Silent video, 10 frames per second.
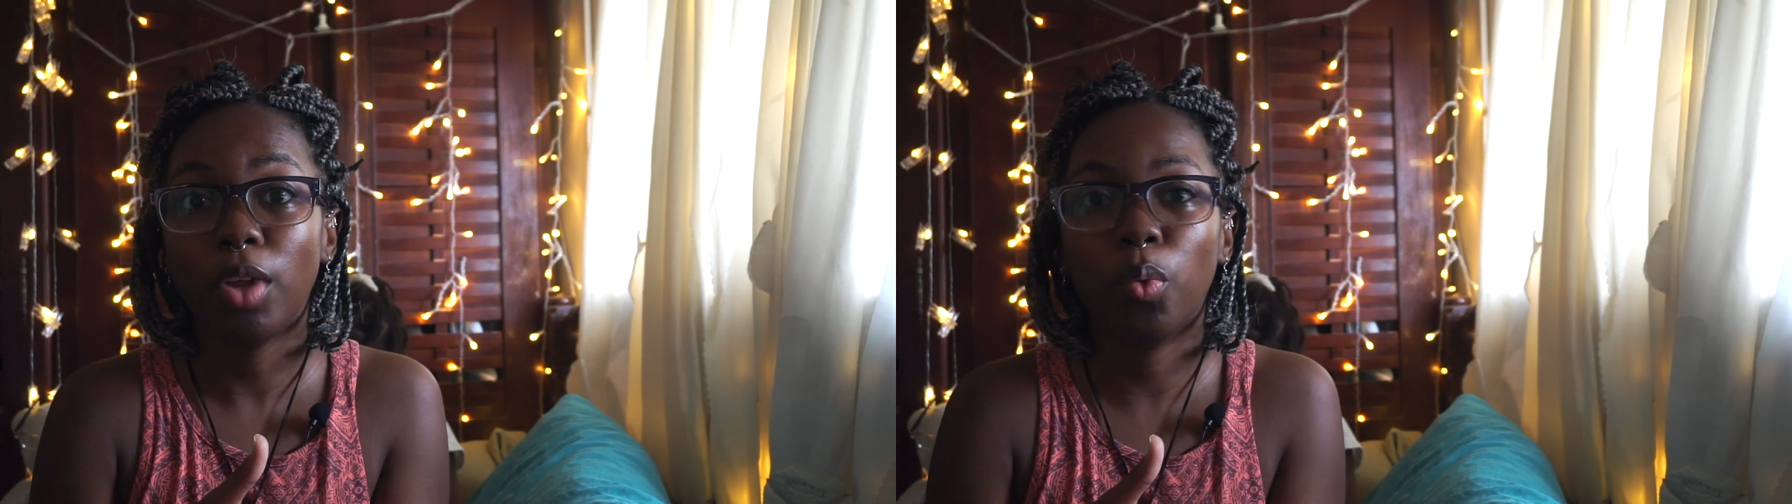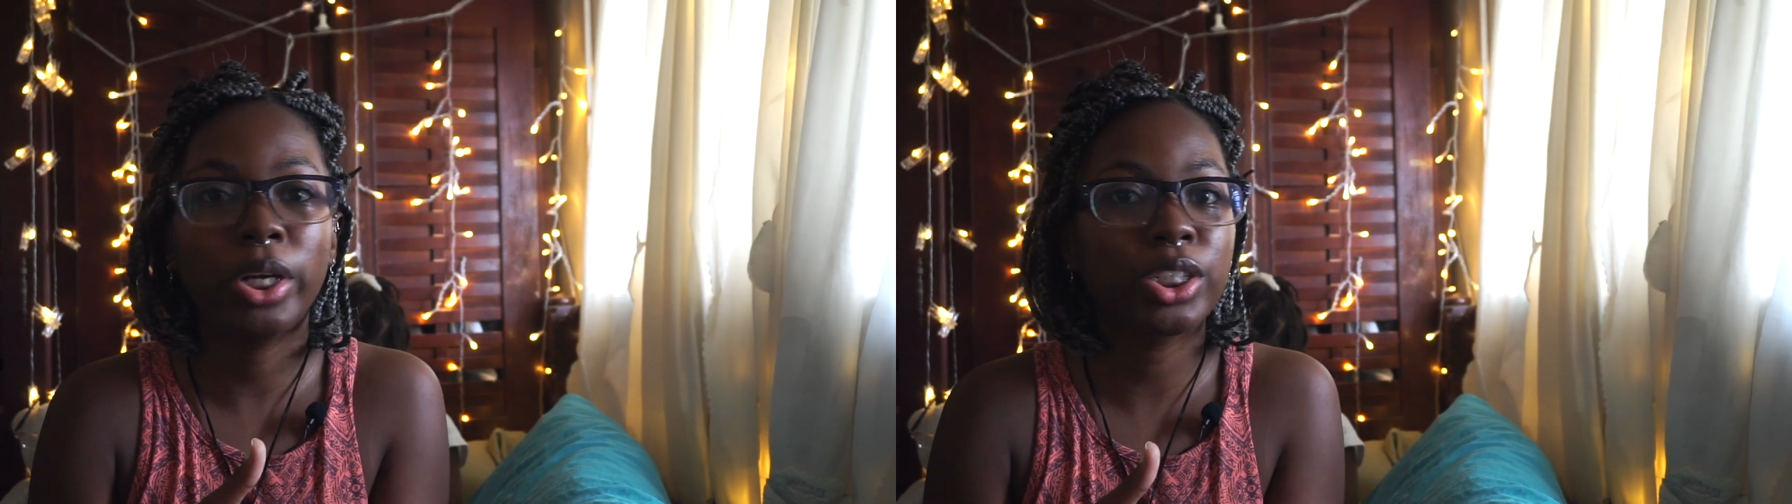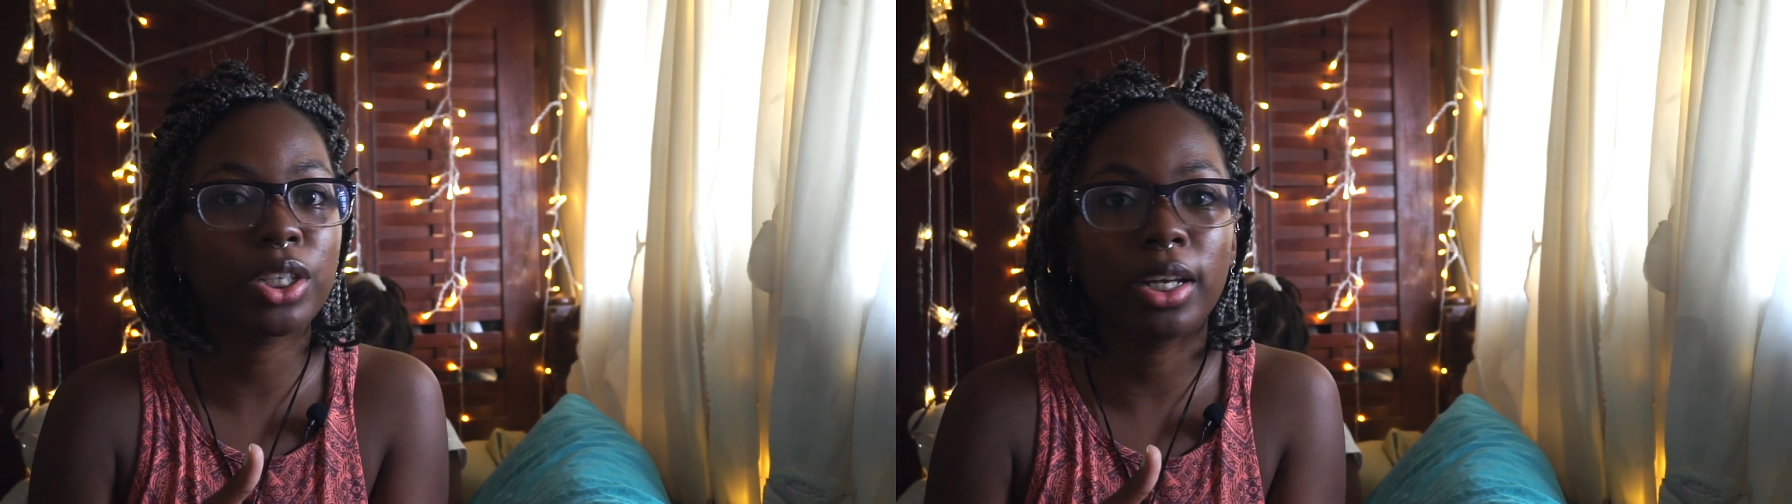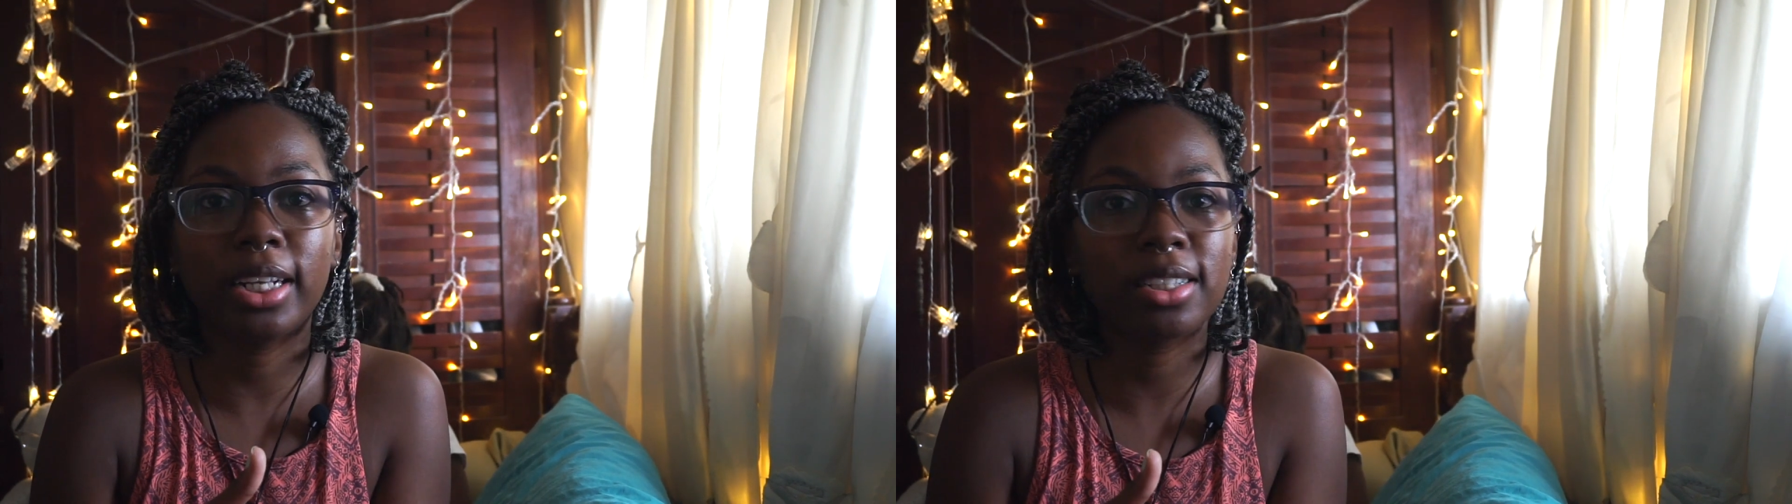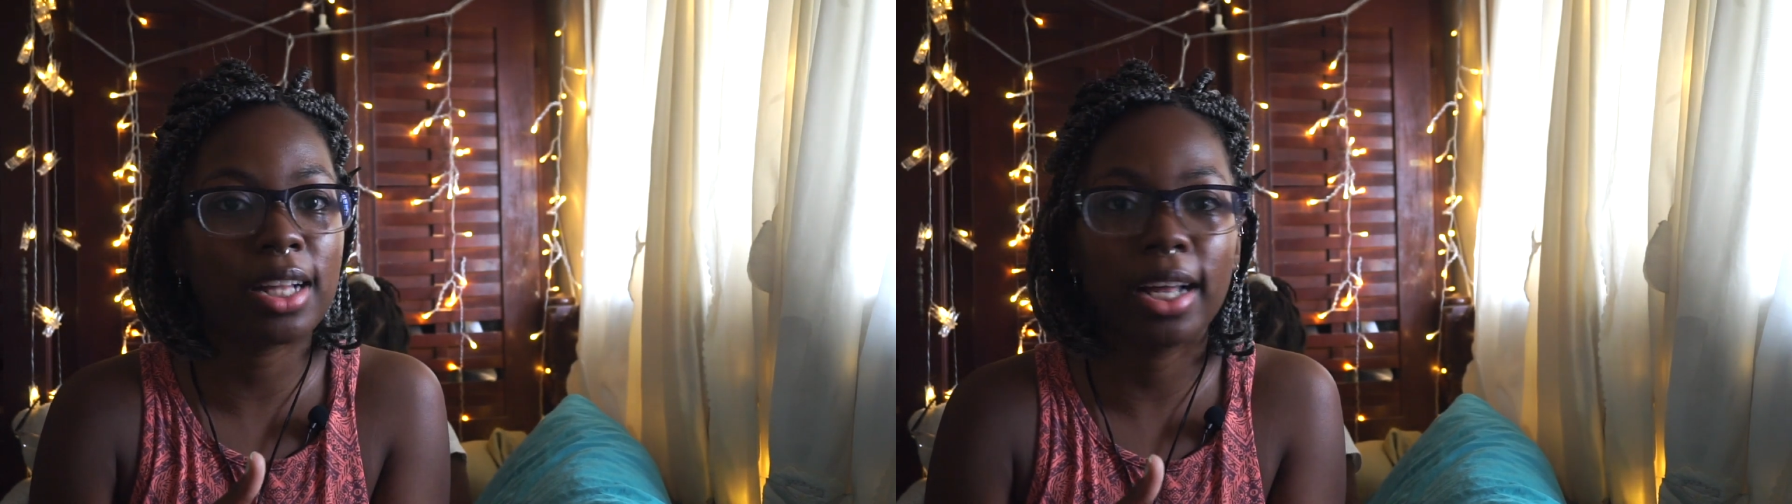which
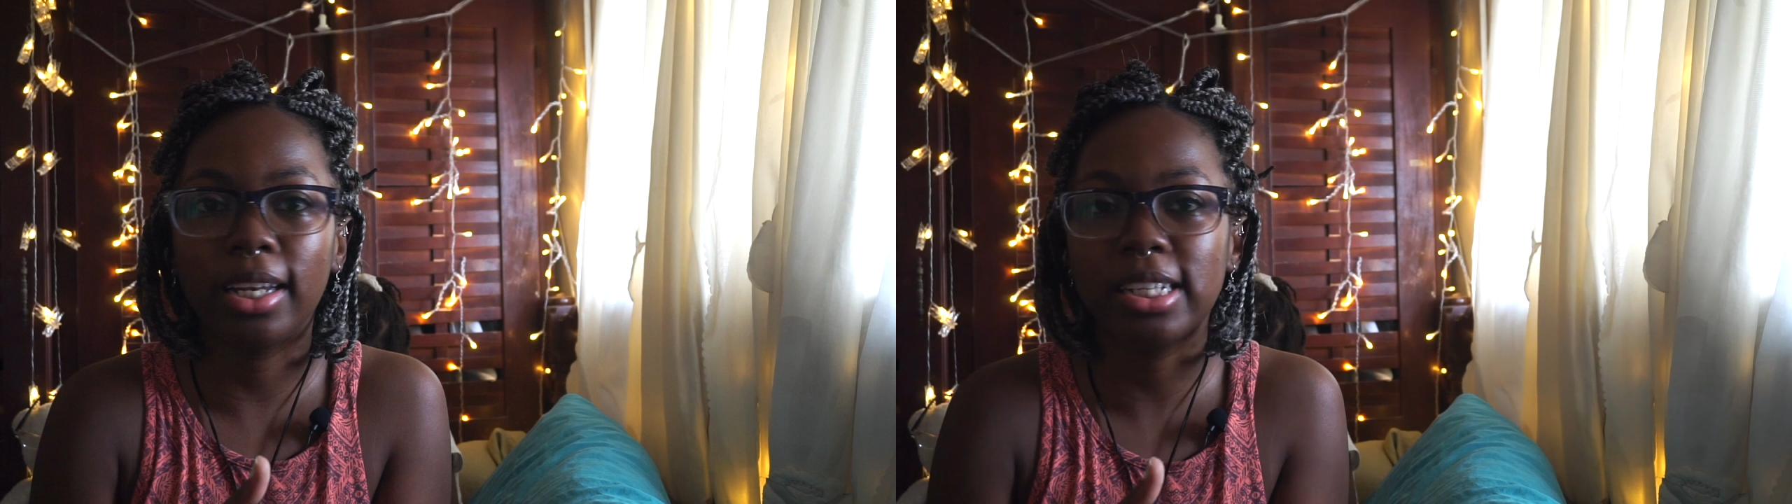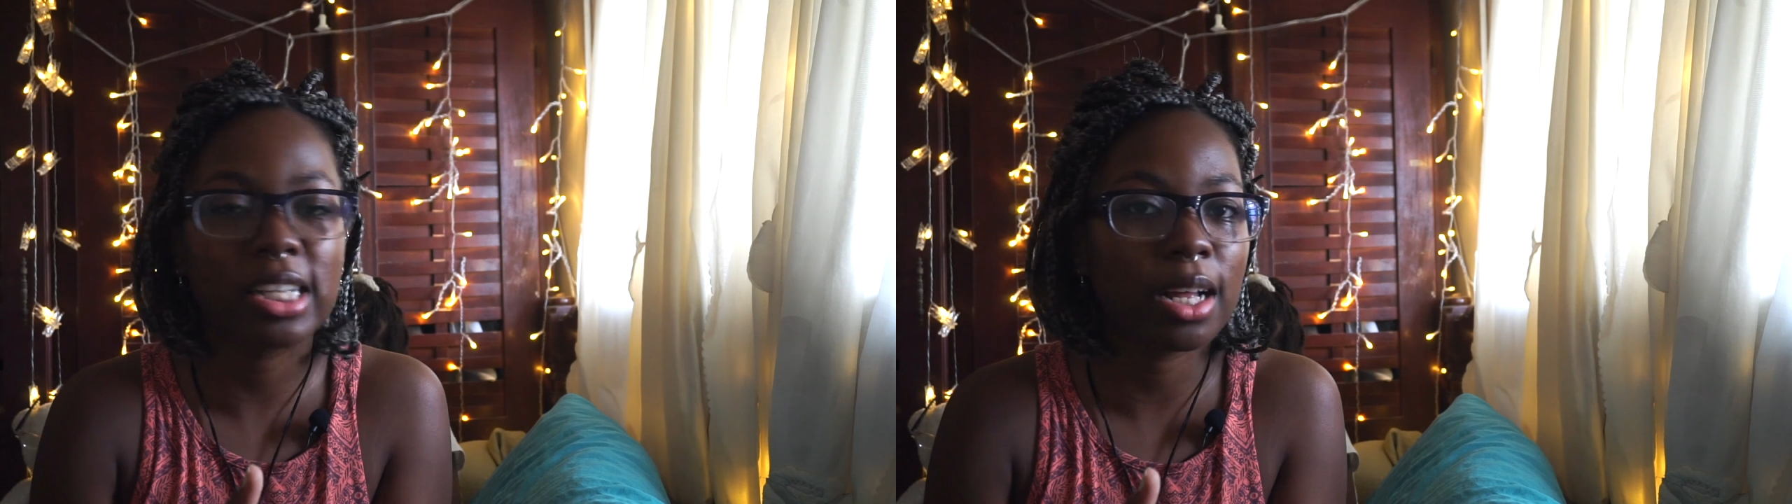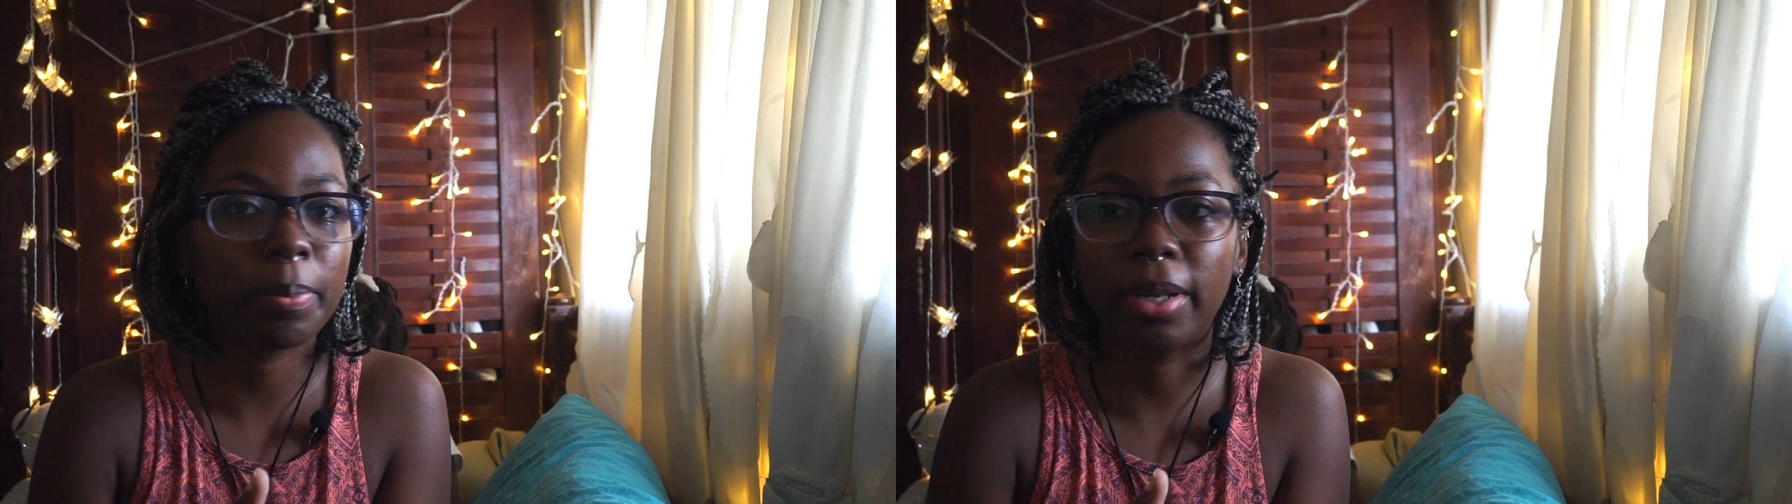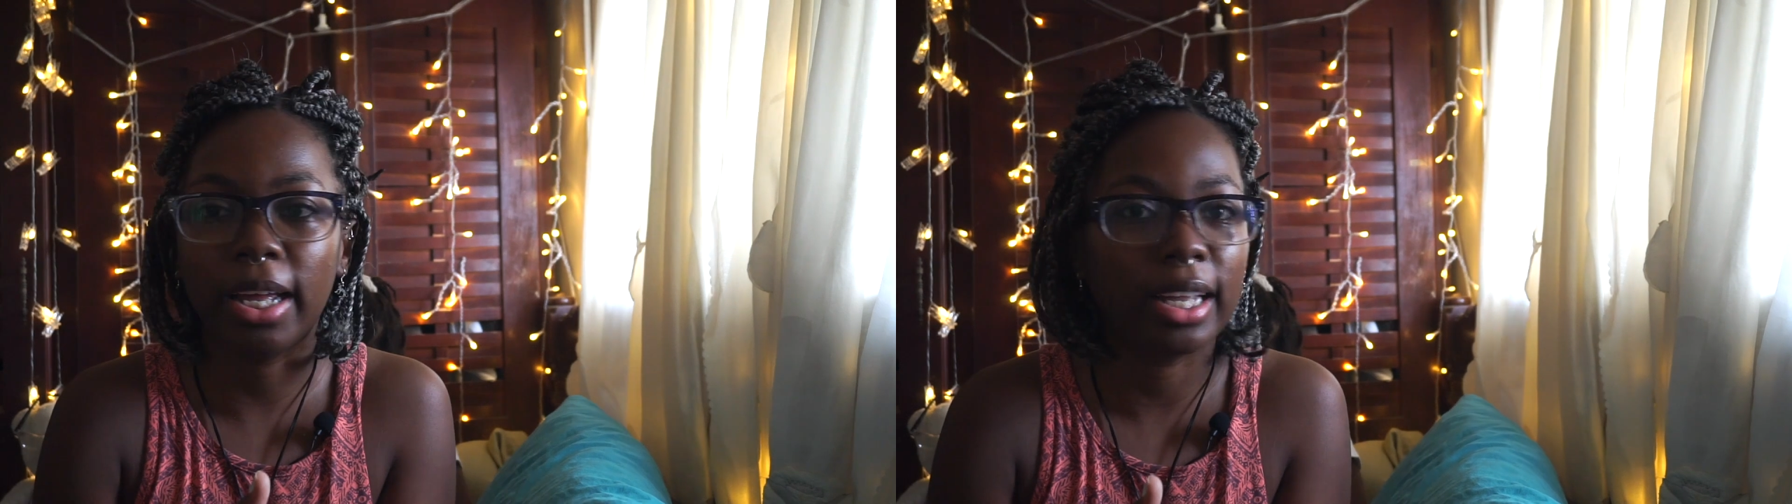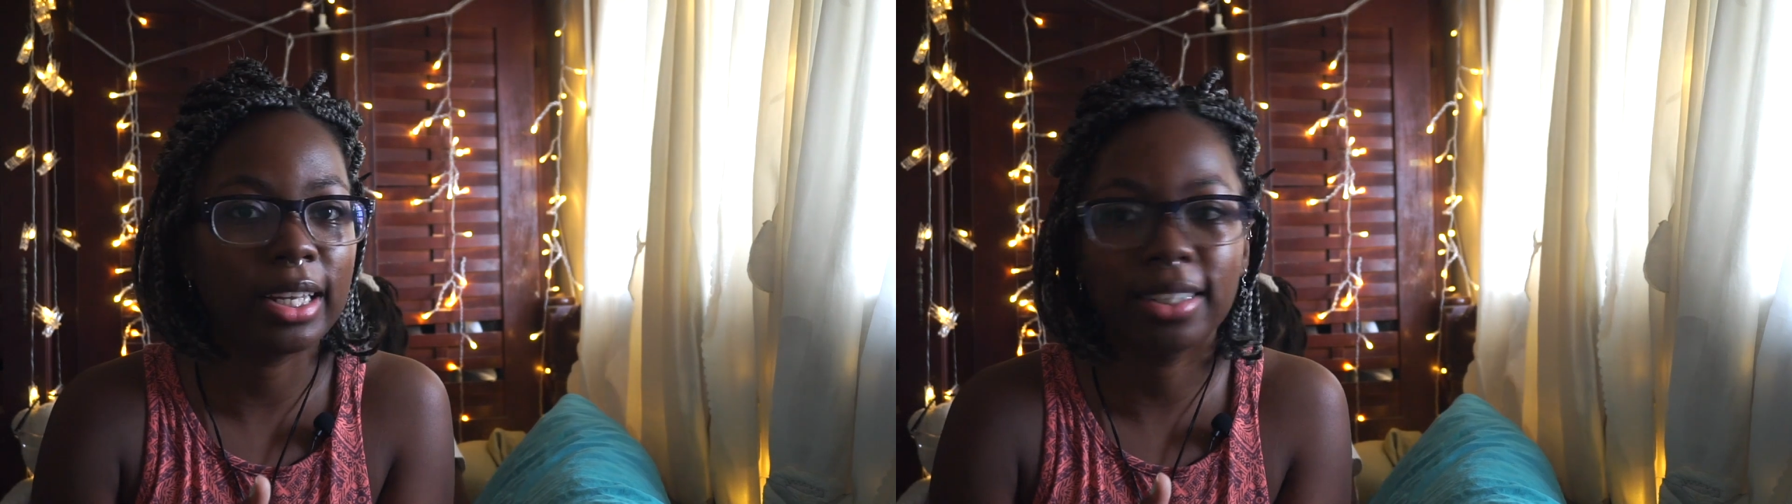let's not play,